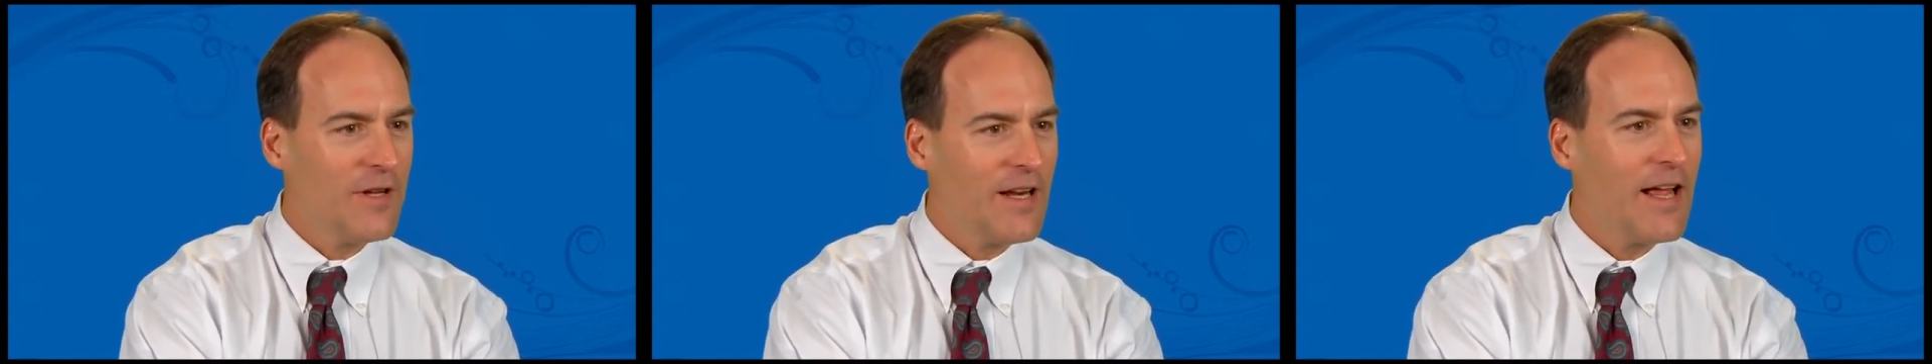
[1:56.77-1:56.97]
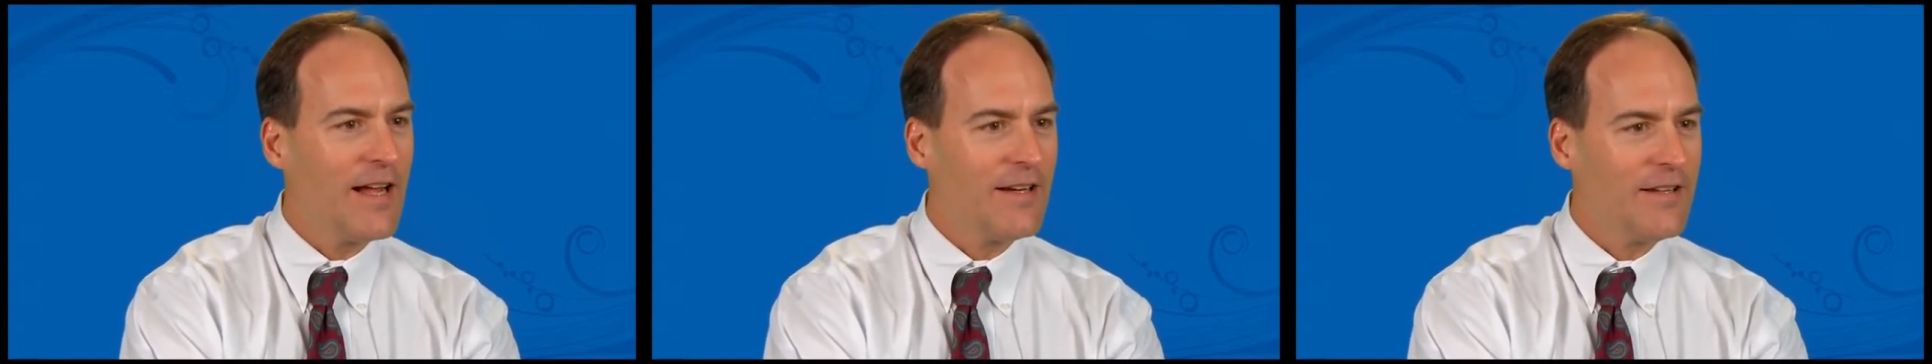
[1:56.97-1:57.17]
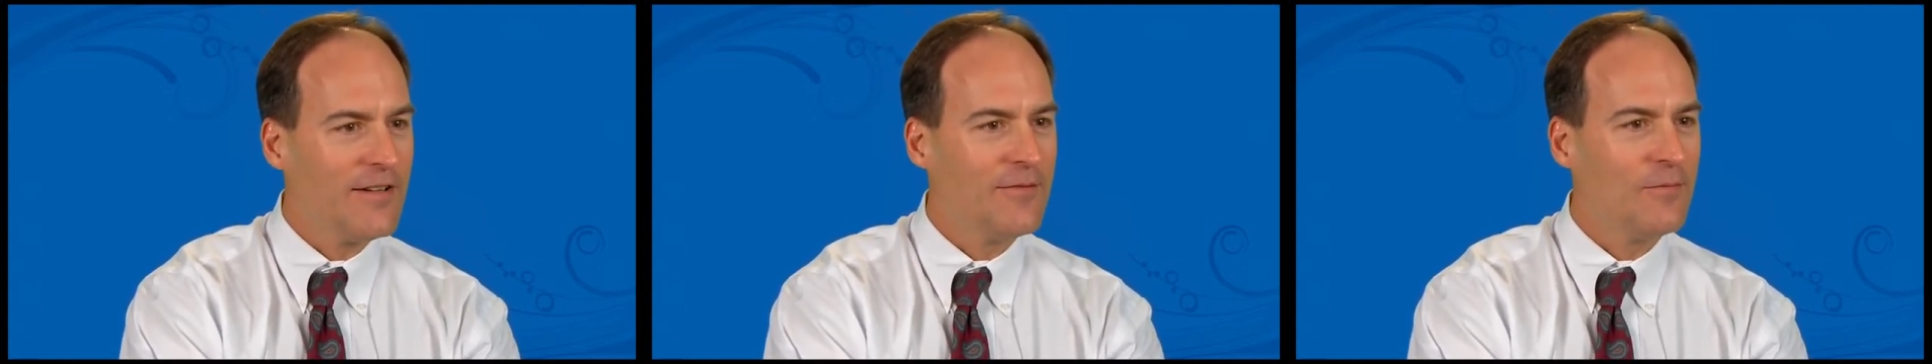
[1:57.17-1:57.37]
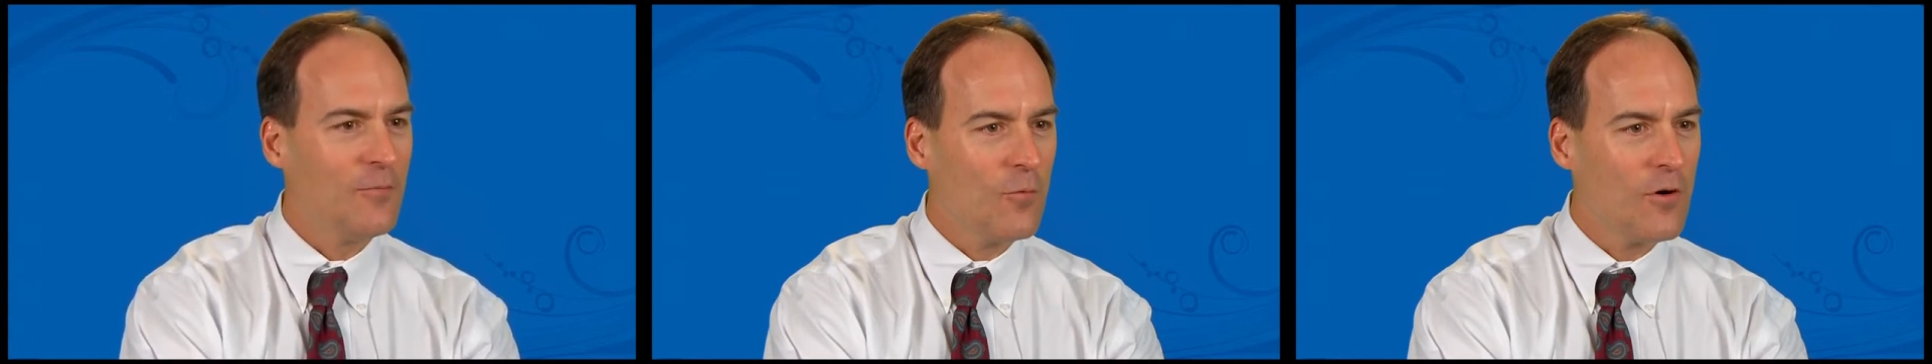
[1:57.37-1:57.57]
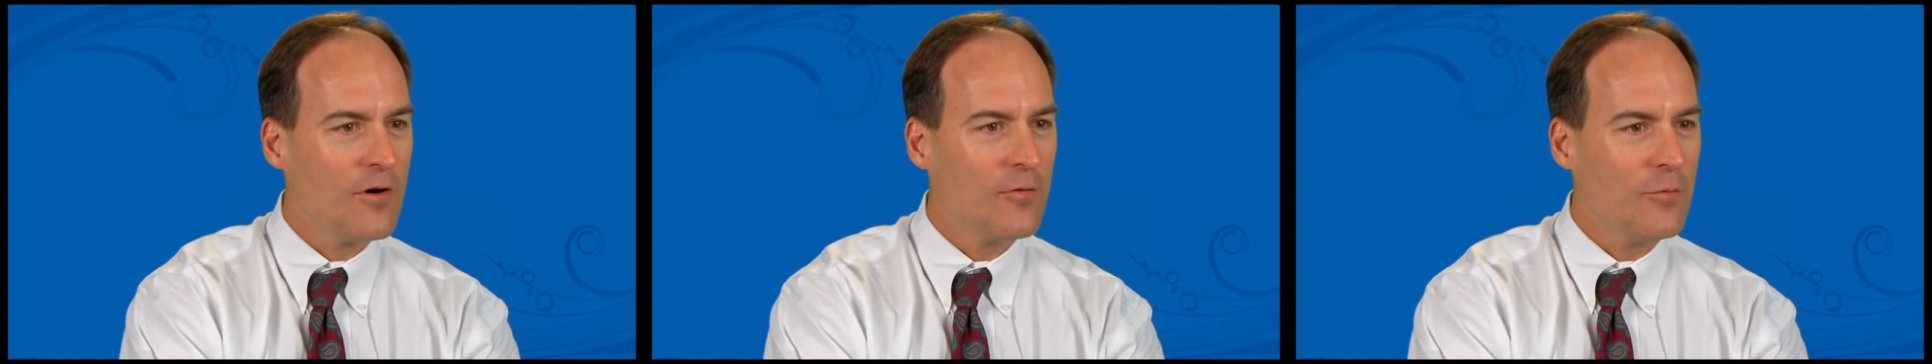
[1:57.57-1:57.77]
We like to
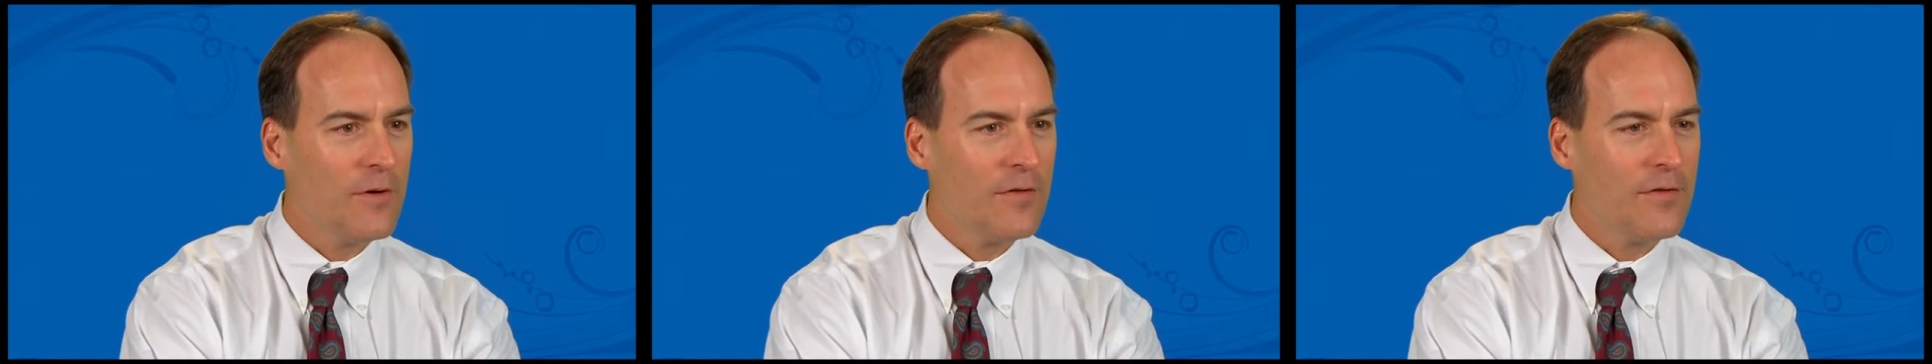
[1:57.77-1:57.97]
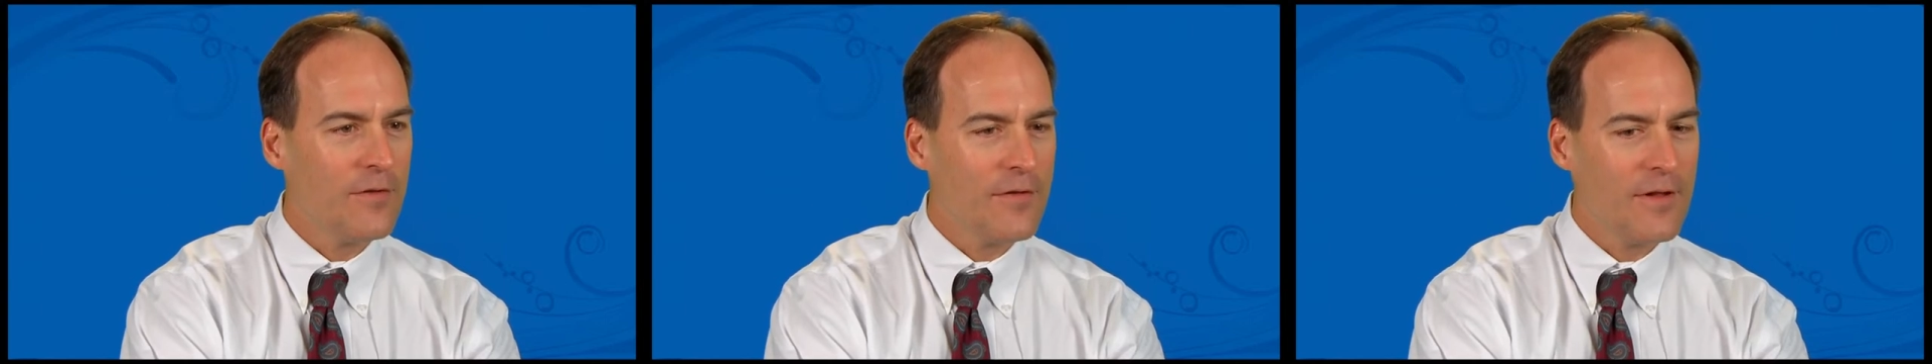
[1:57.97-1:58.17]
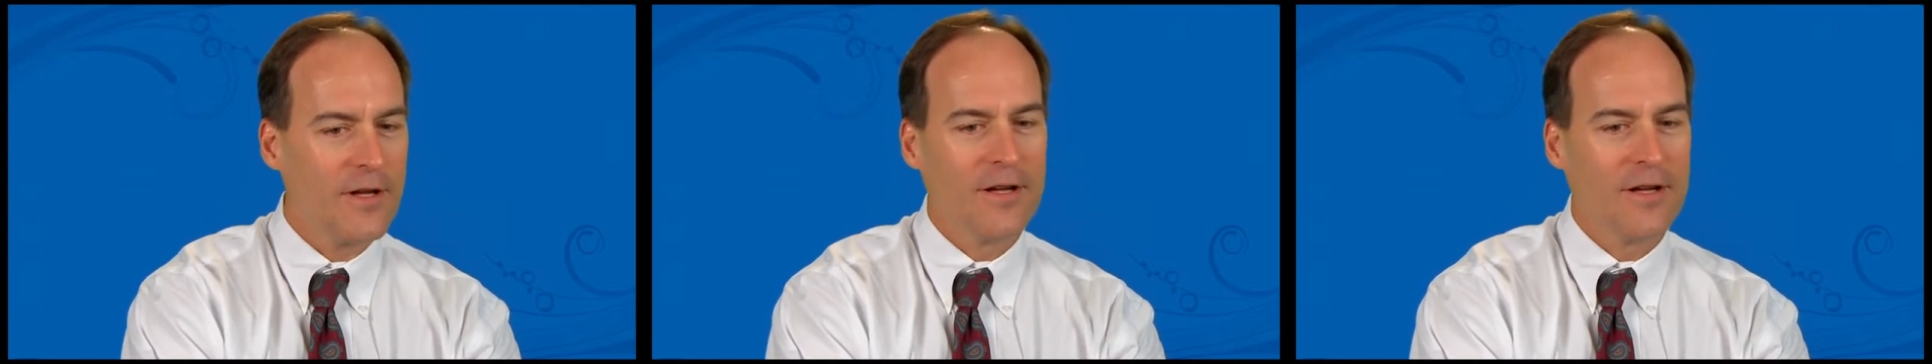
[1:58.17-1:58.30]
work with